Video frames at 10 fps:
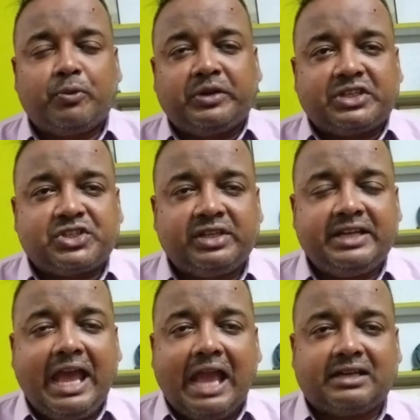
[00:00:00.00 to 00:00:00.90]

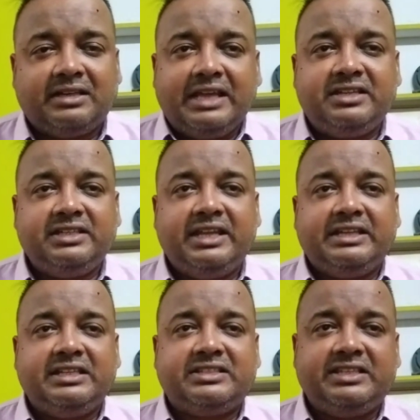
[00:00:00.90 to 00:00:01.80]
Protection Act
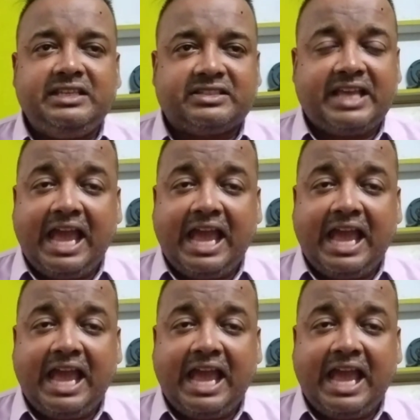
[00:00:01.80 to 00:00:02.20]
1986